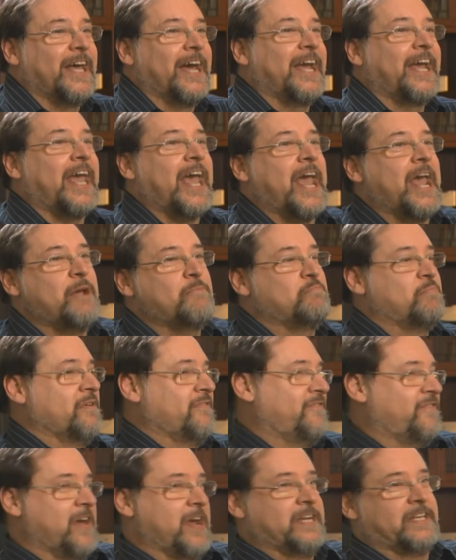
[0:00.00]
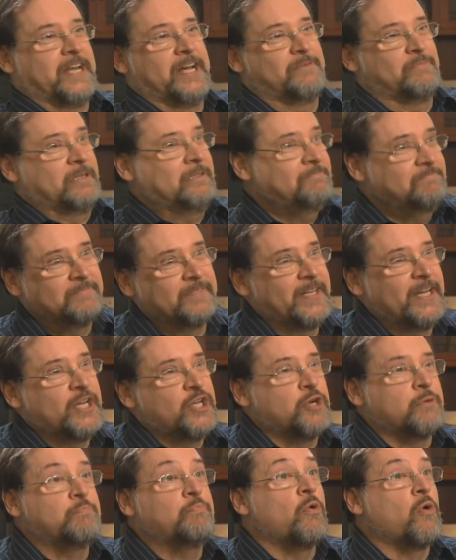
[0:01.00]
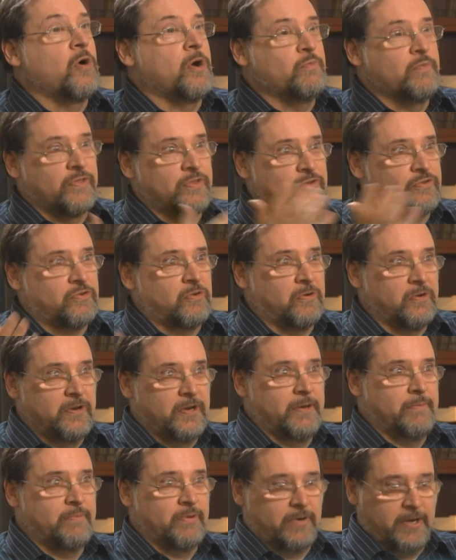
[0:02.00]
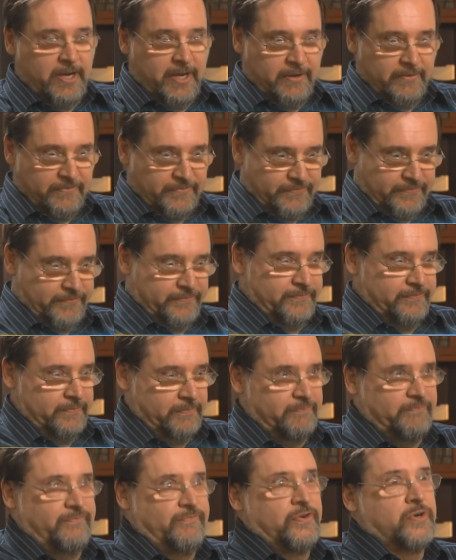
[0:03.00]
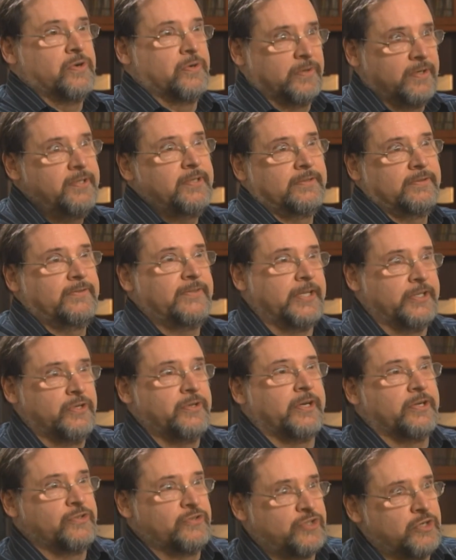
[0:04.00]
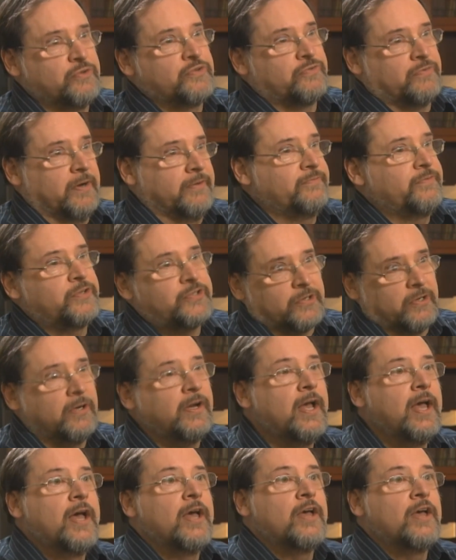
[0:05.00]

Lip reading: like a buffet table. You're born with a certain number of food that you can choose from, for sure.